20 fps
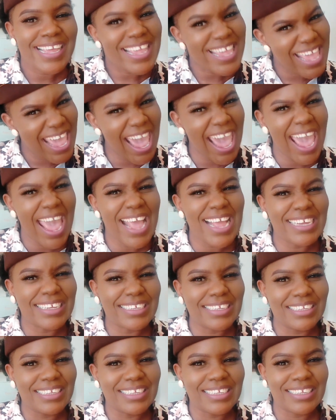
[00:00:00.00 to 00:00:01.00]

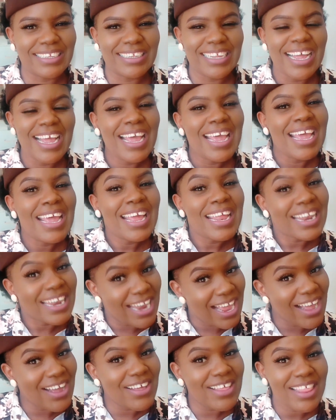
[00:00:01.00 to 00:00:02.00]
Yes!
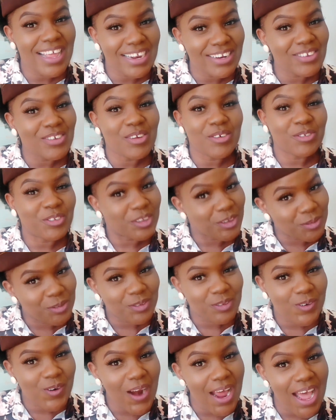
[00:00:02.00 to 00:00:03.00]
Now that you have
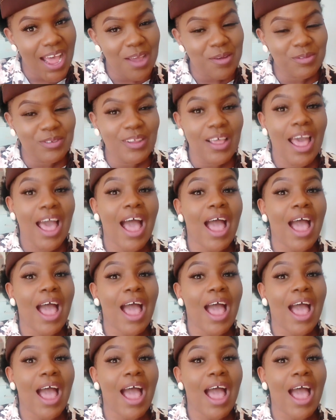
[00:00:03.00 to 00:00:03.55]
subscribed,